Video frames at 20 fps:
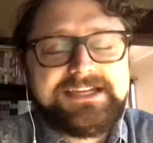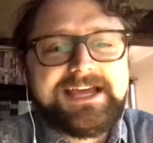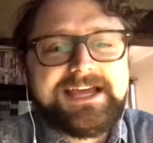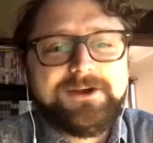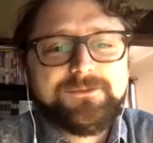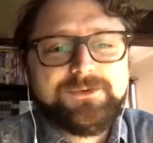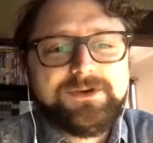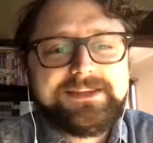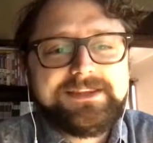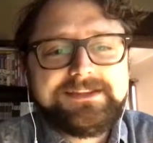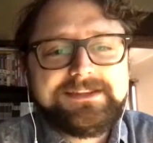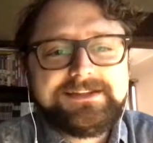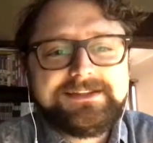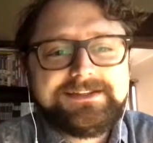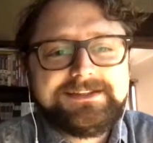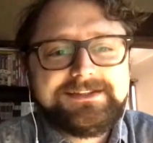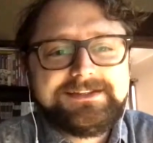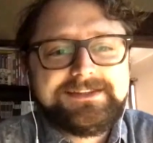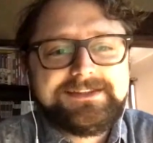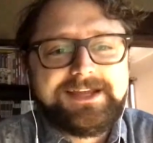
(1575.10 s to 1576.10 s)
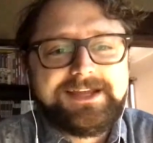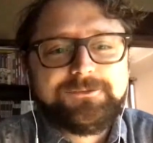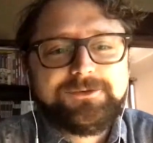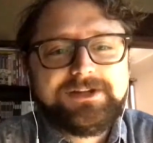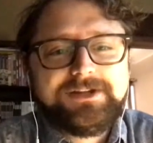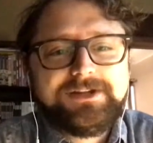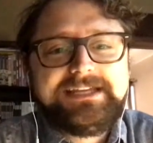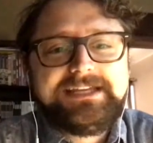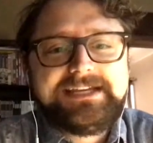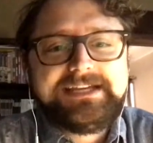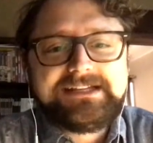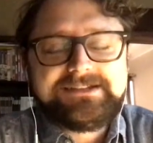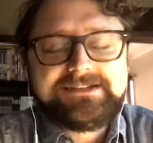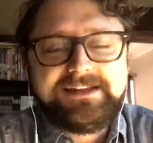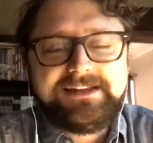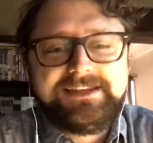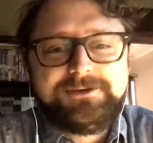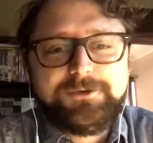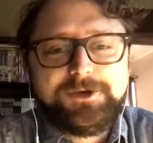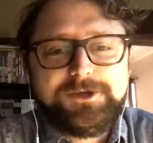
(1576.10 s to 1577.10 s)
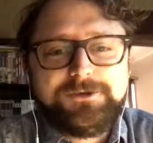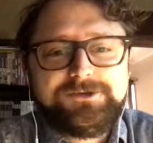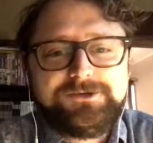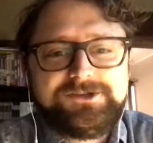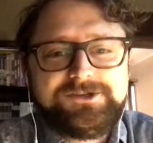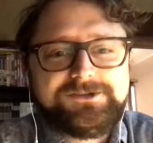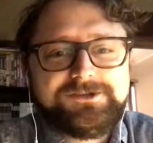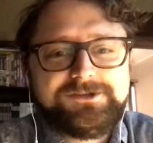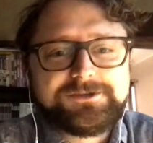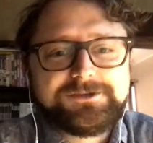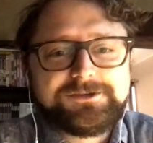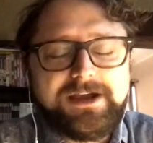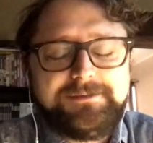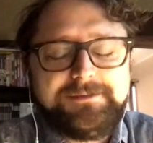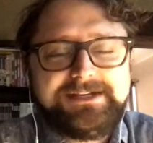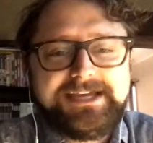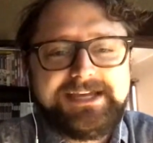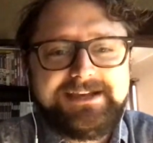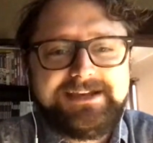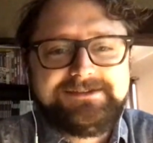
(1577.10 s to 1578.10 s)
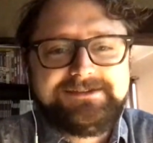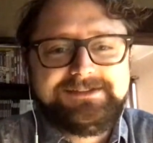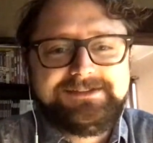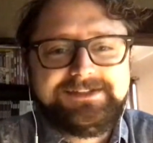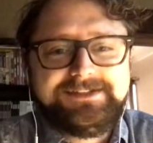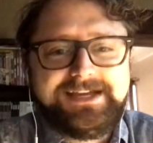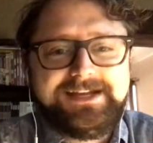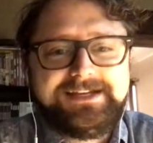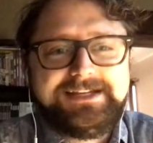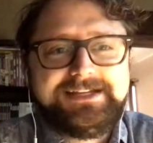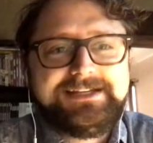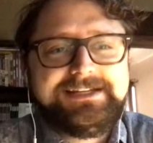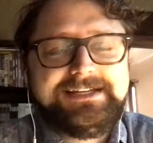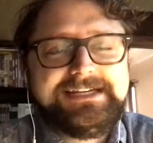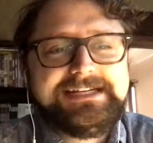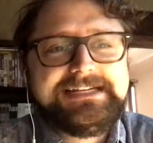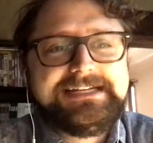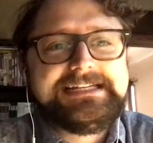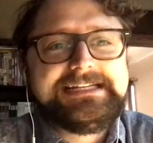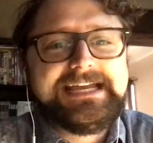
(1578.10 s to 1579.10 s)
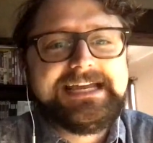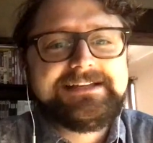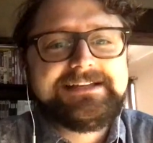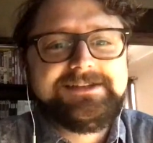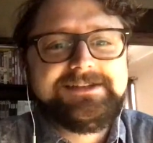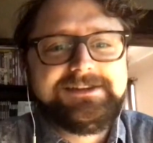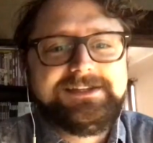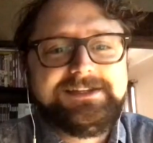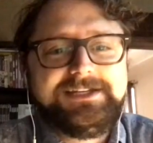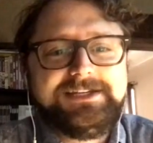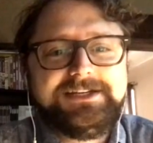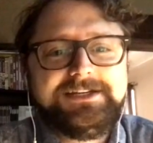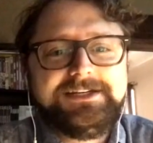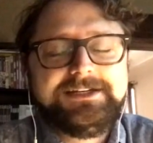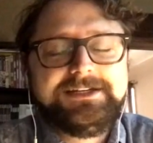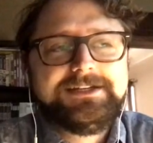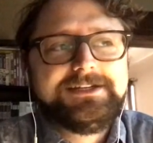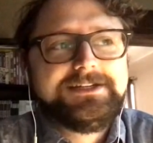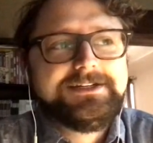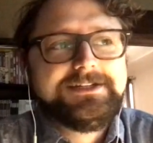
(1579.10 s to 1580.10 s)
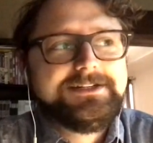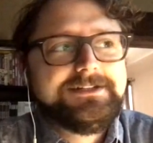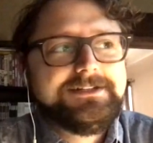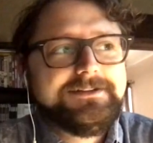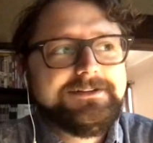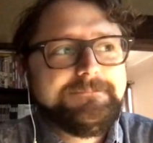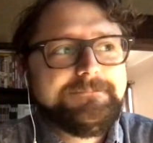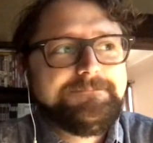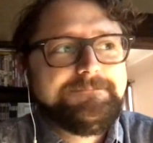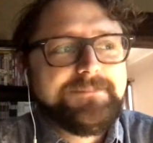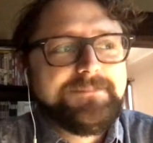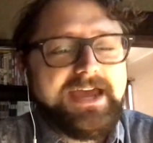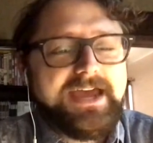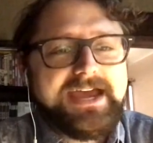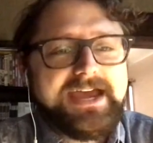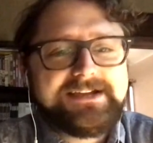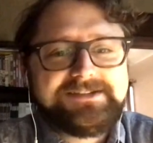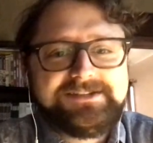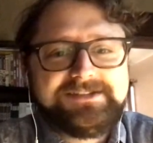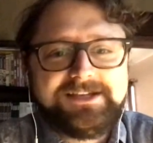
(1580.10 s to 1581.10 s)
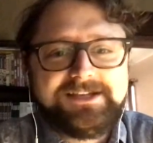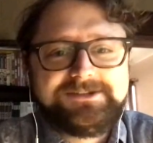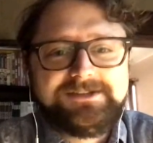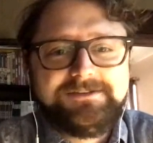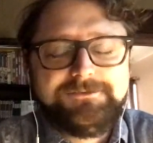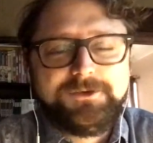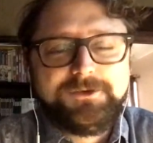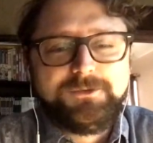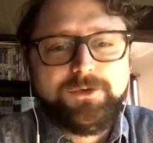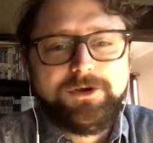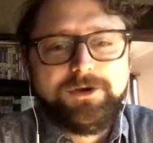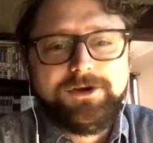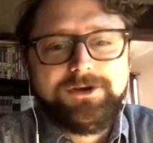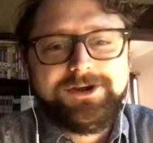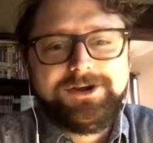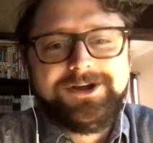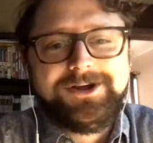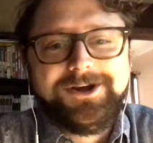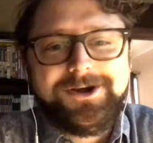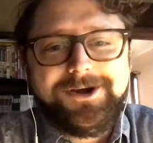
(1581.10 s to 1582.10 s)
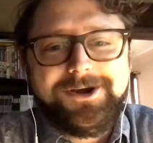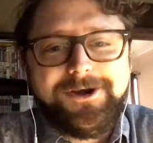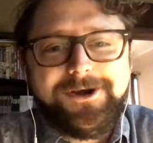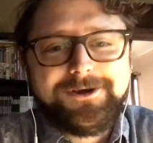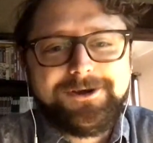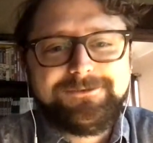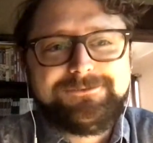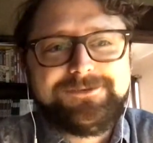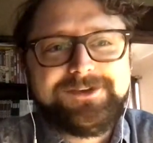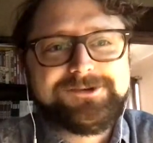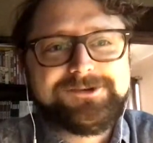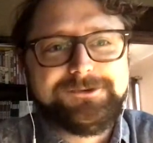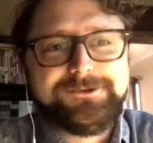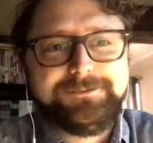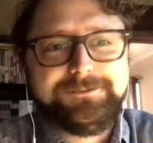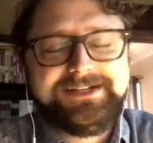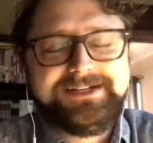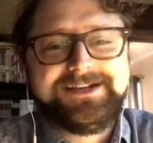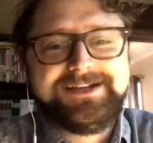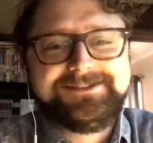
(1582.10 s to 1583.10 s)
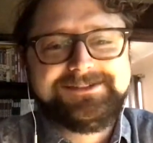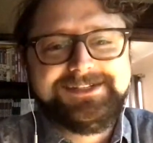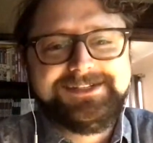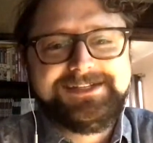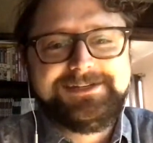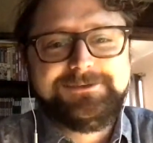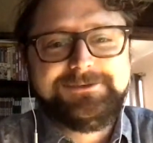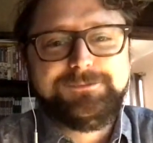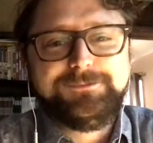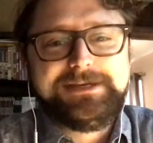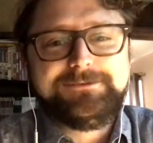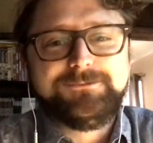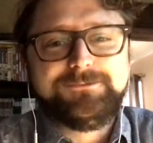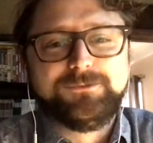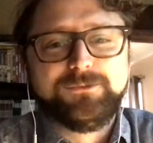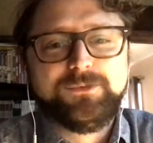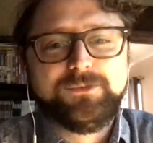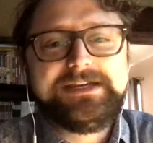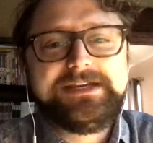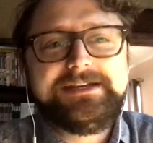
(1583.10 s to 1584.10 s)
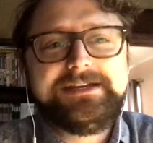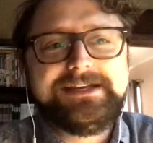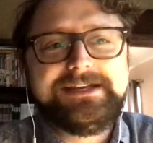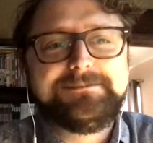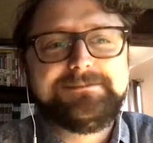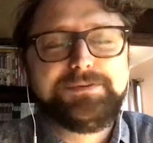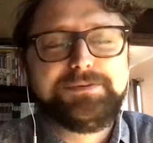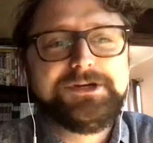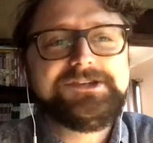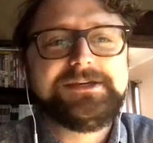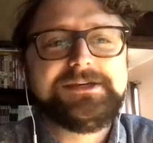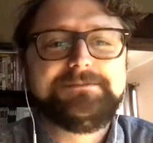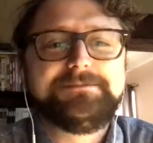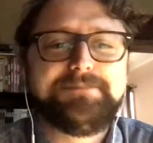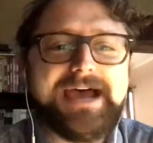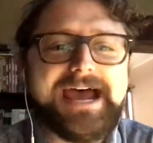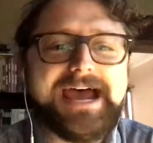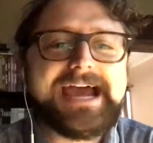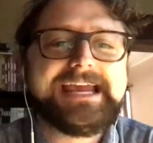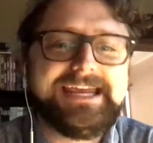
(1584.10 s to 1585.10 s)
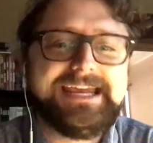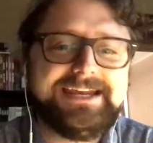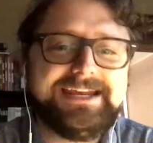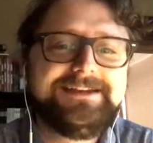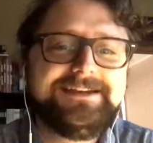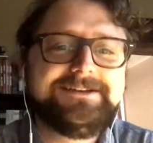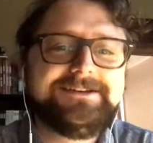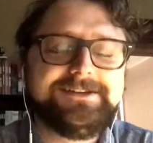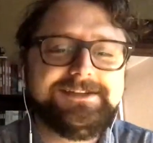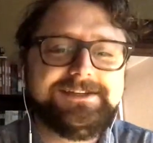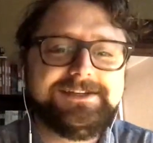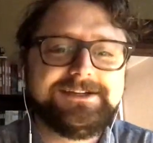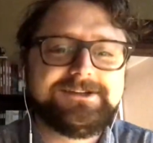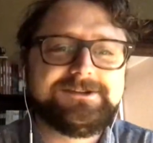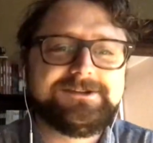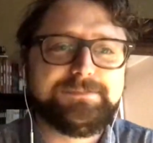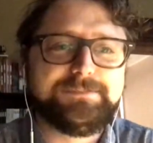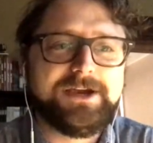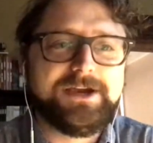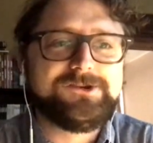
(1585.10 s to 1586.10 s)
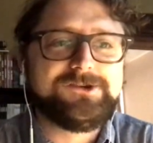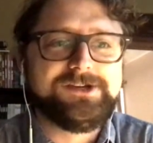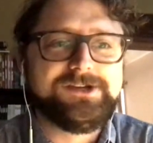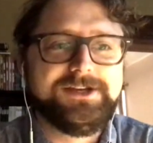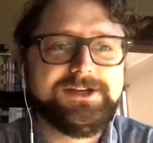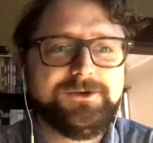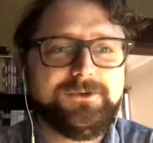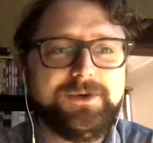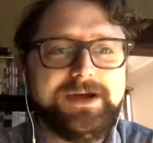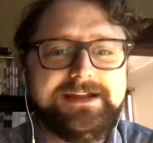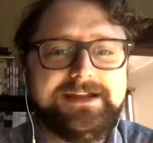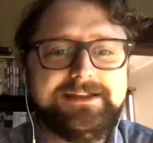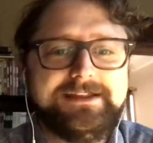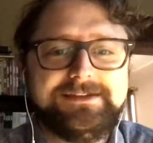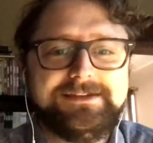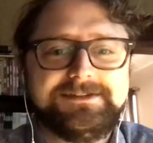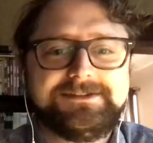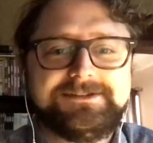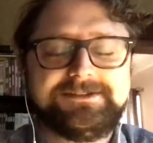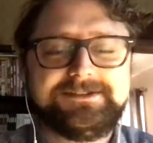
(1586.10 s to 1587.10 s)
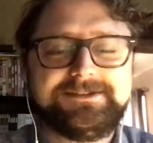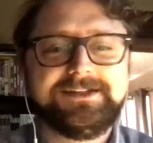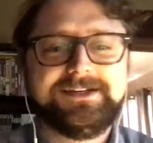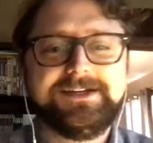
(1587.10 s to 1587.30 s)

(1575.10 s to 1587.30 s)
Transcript: that really gets, I think, what you were just describing, Casey, that it gets at the excess of the word artificial, because it puts it back into the expression in a way that's,